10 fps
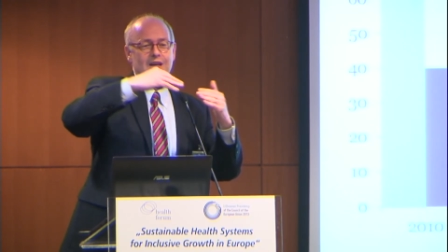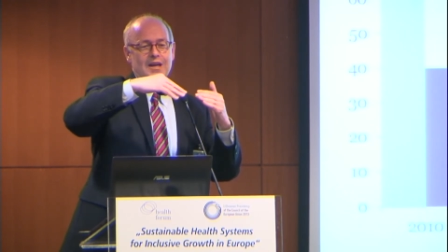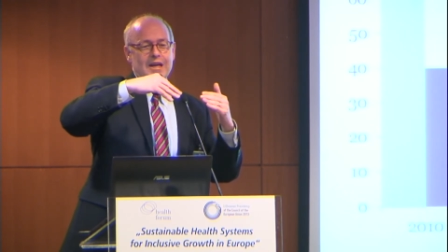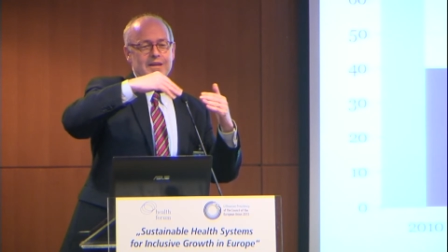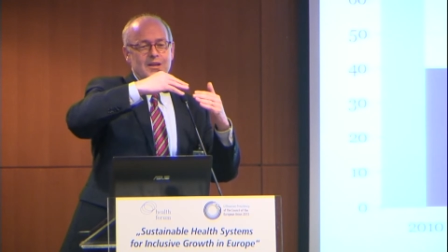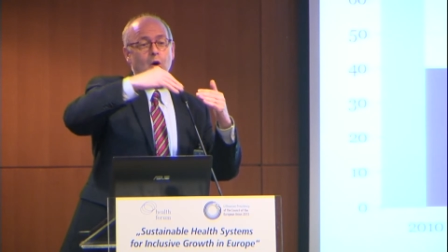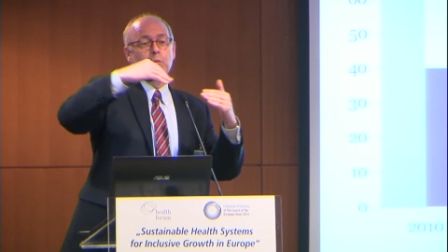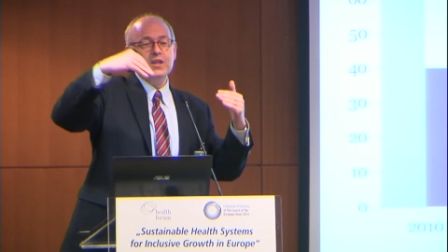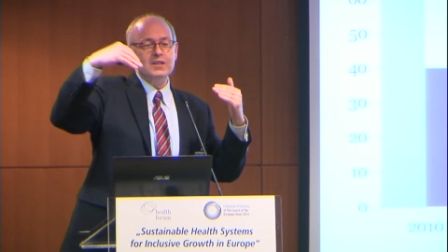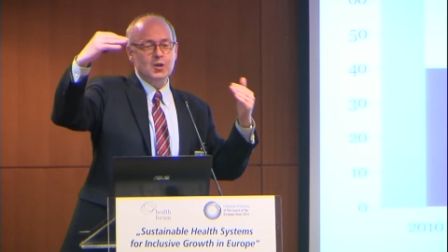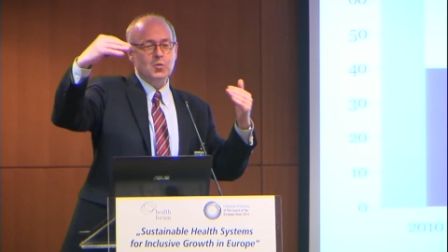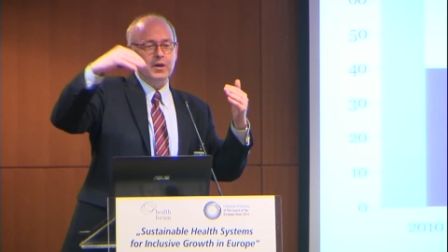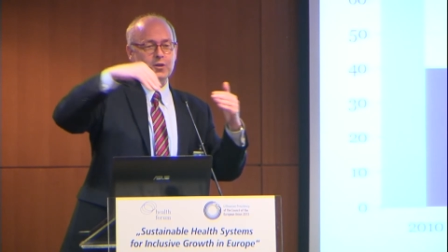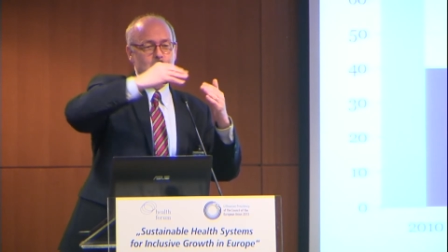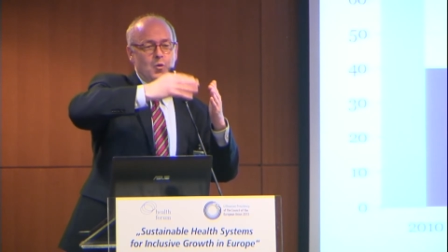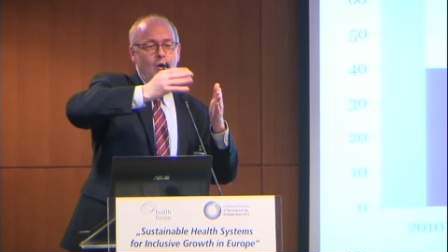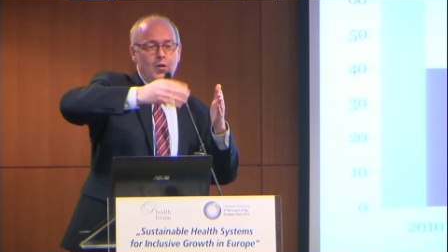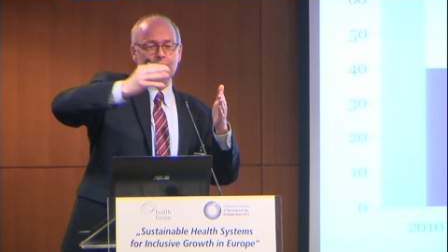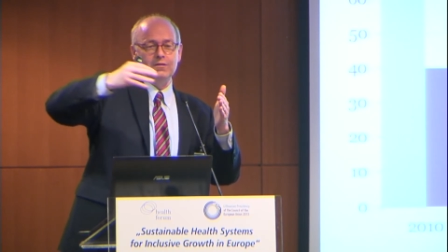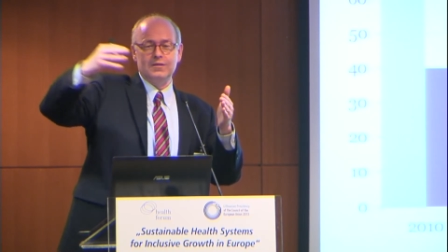in a homothetic way to
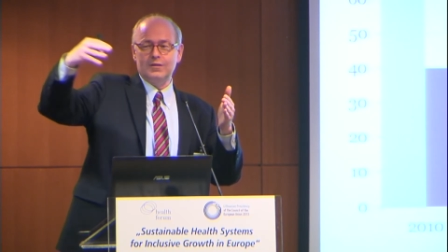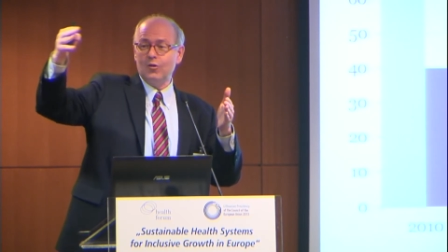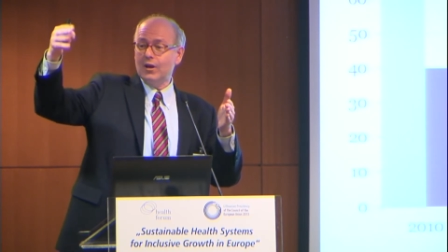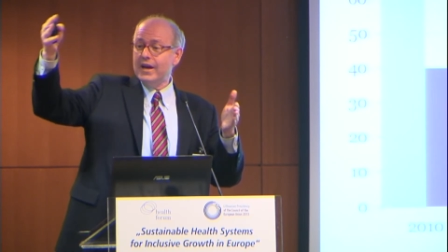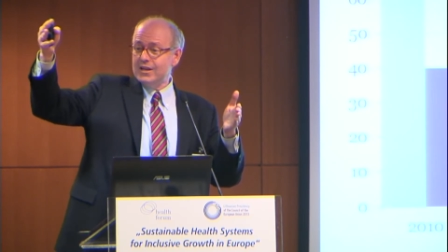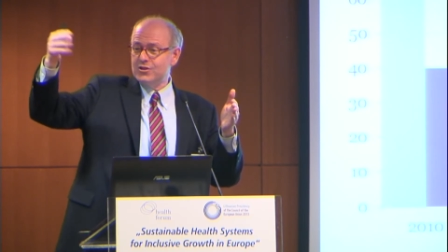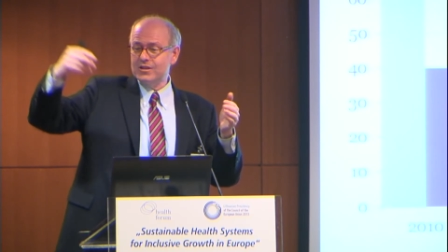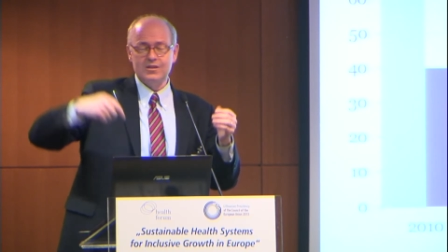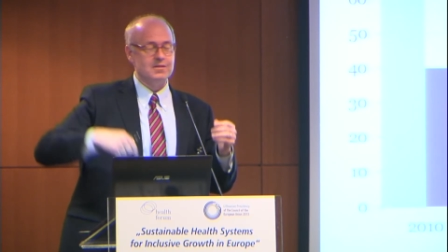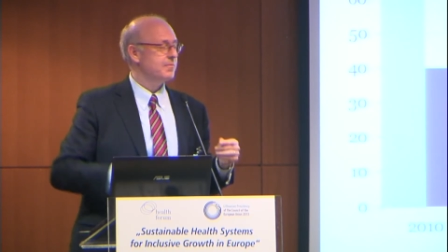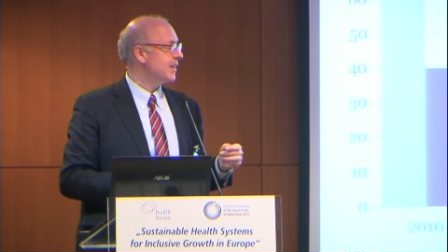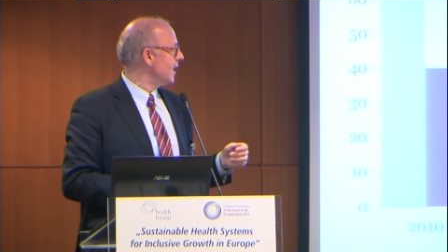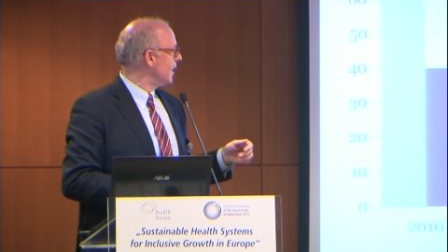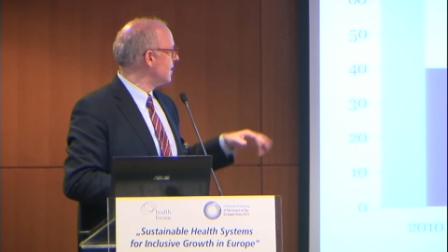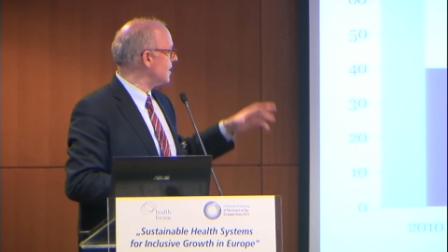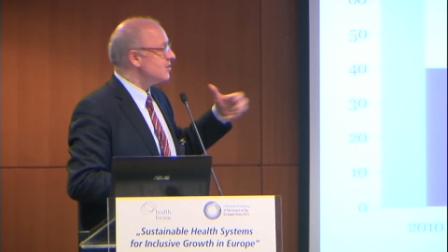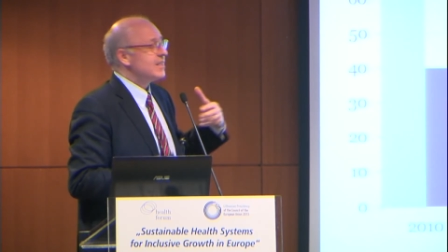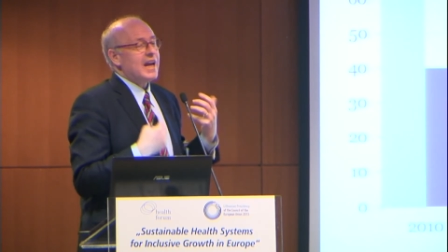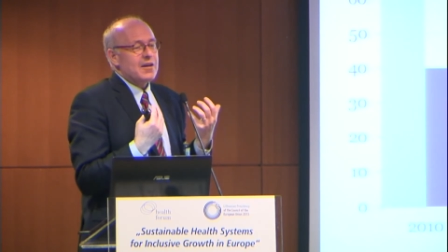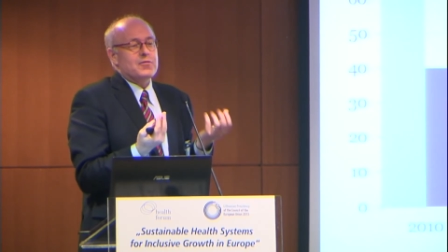all ages. It doesn't
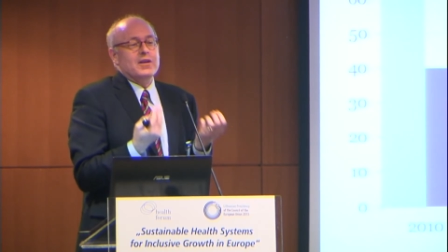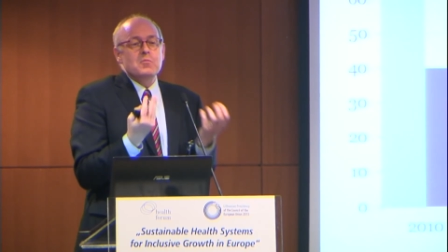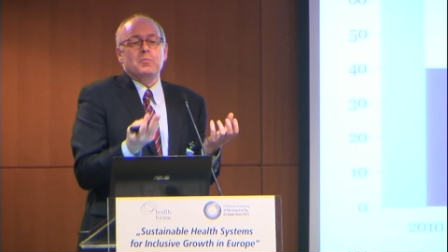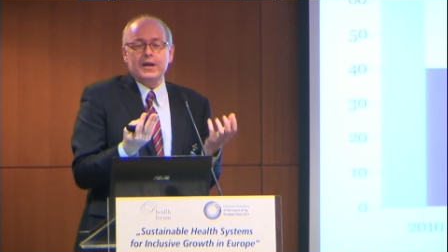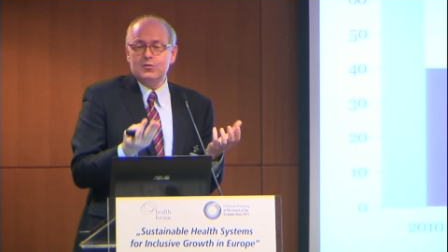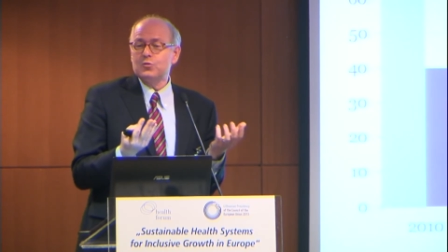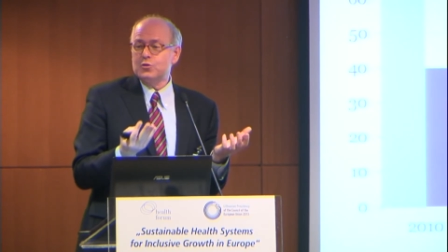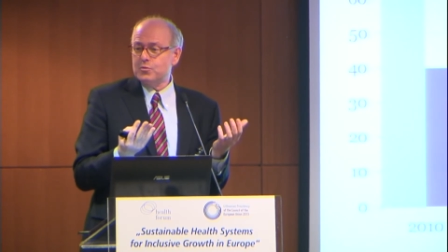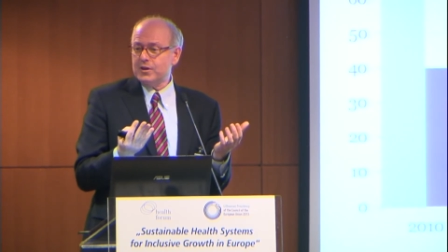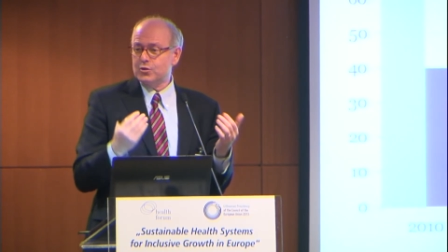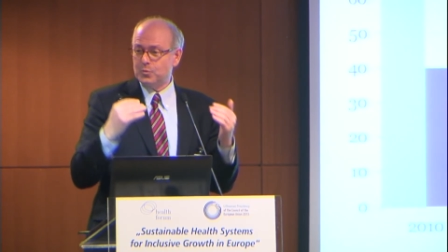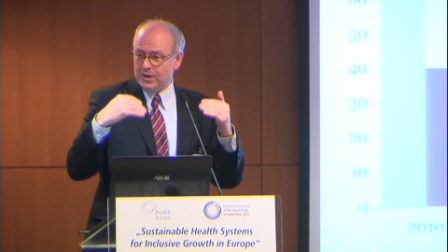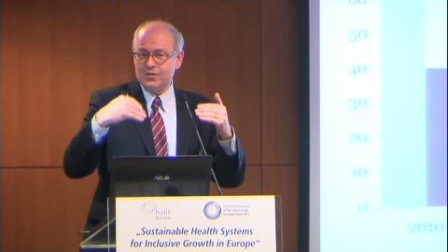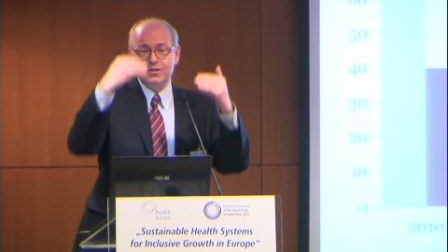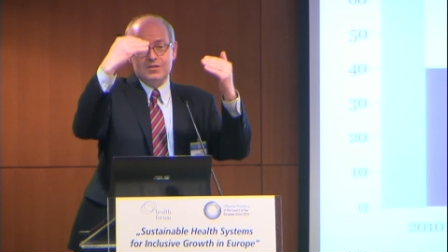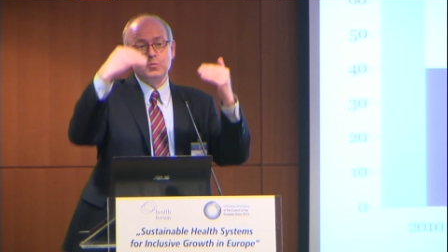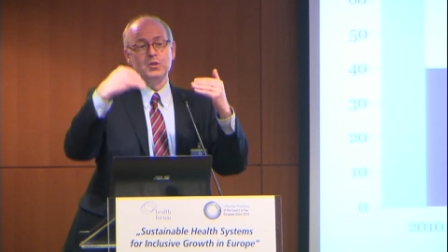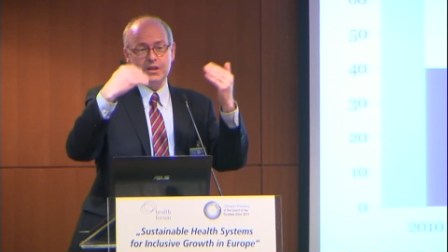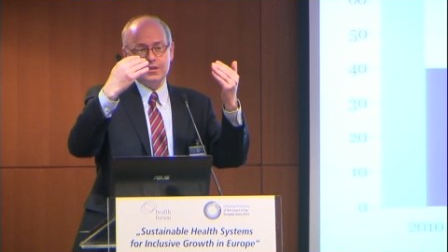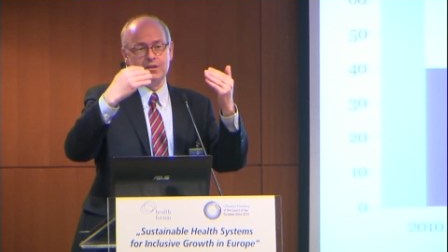have an impact on the structure because it's
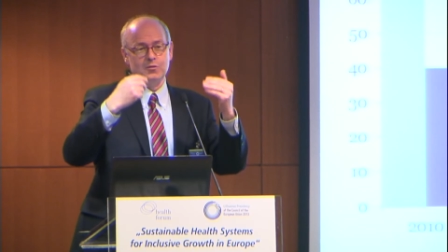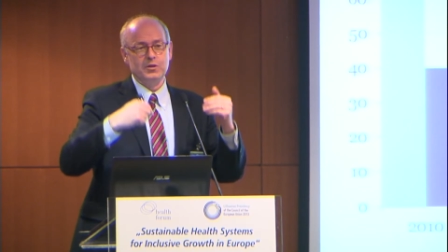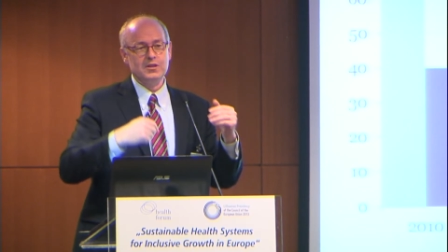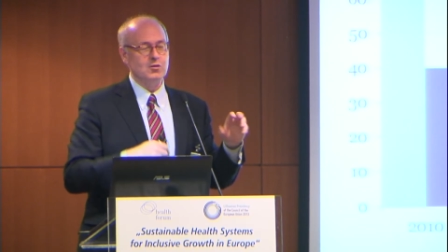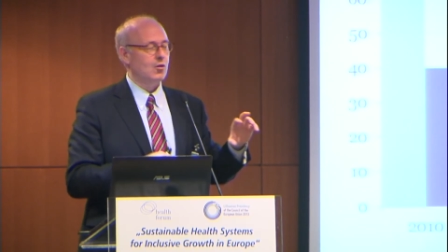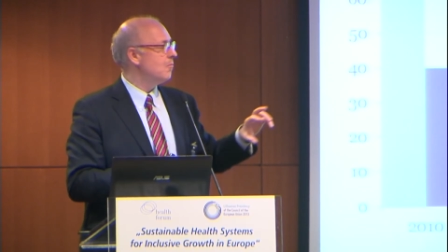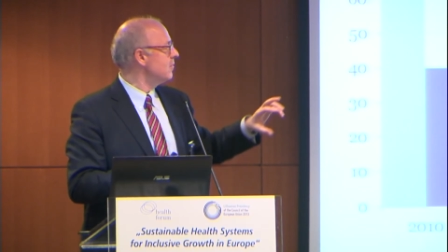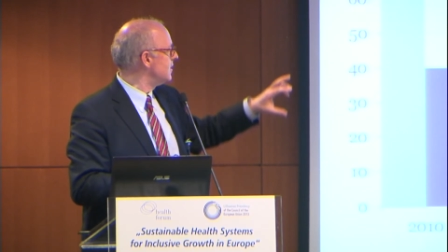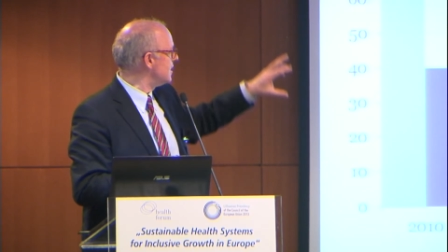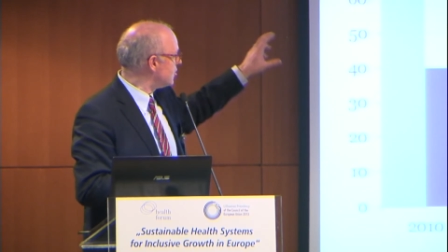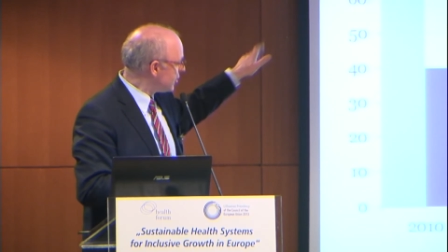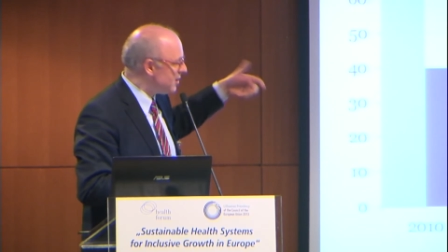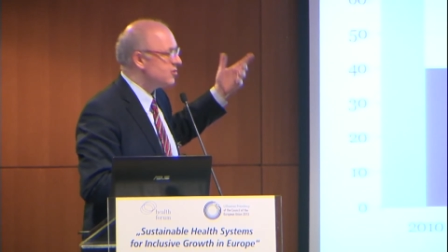homothetic, right? So this change